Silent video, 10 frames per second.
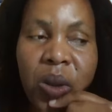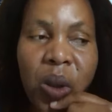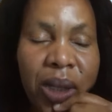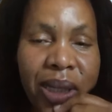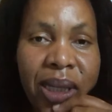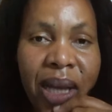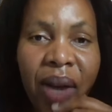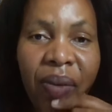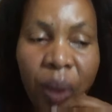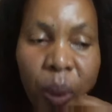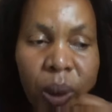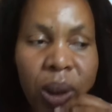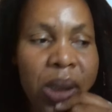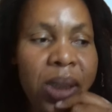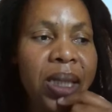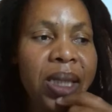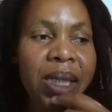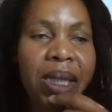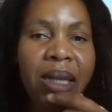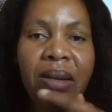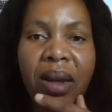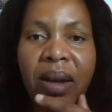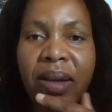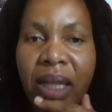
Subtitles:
Don't insult voters. You can see, you know,